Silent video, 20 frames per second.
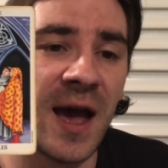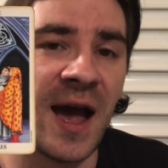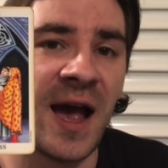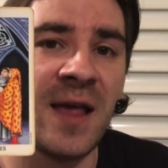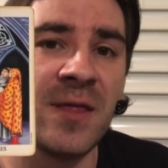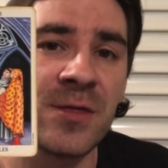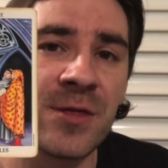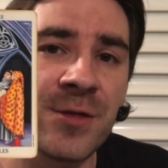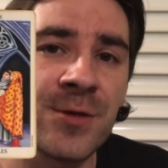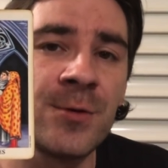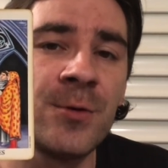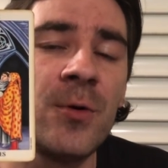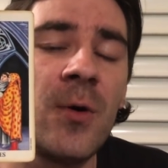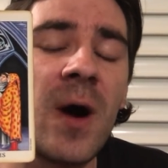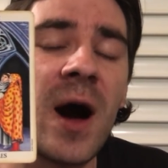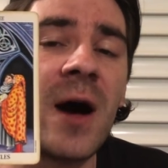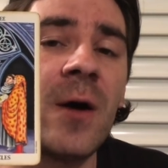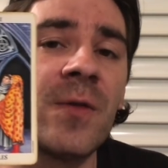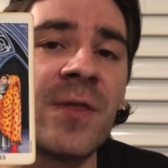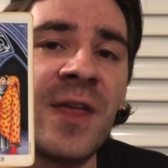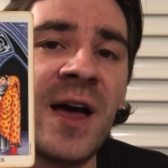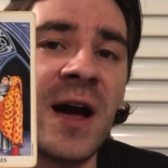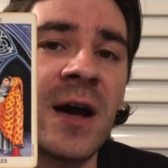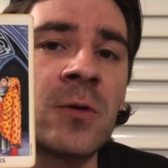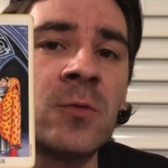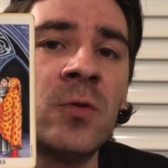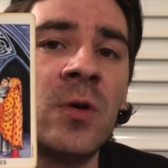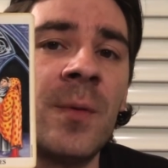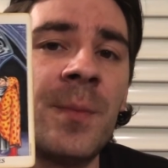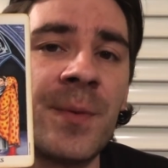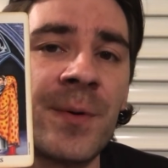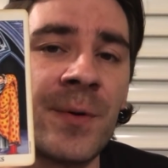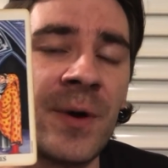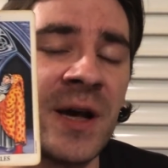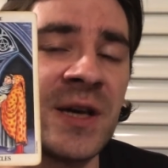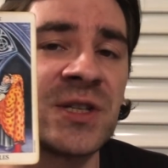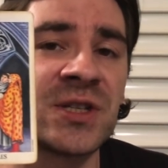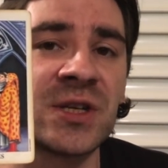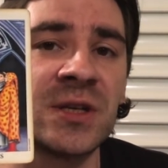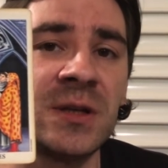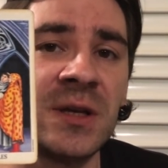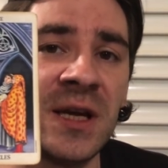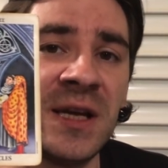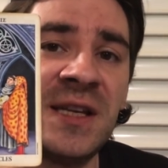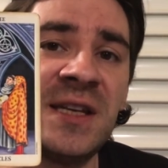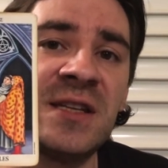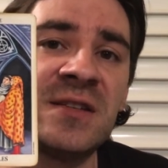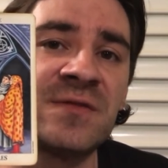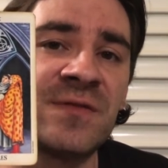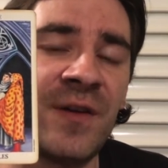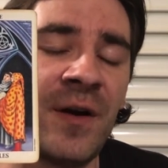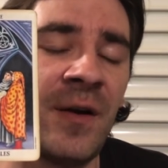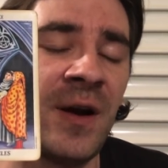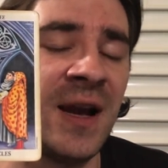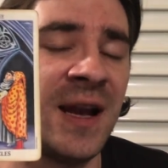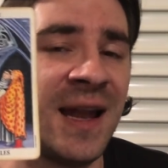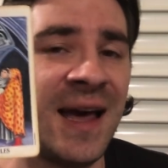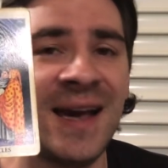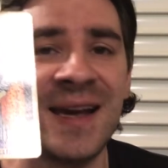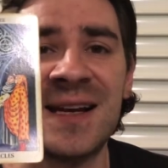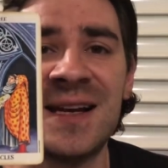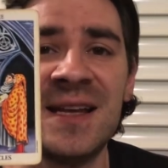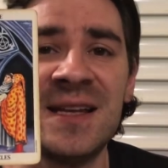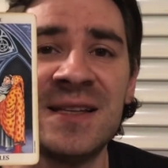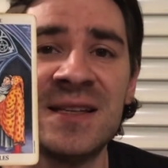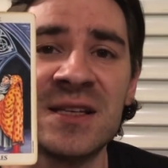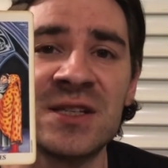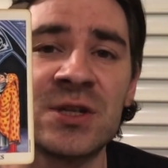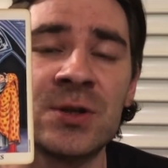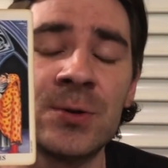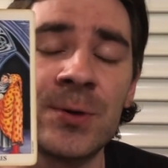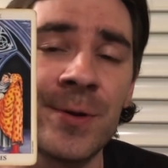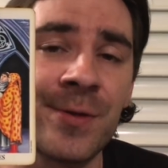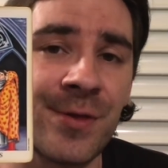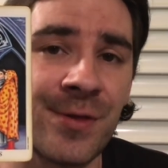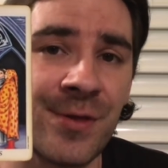And throughout that cooperation, it is very likely that your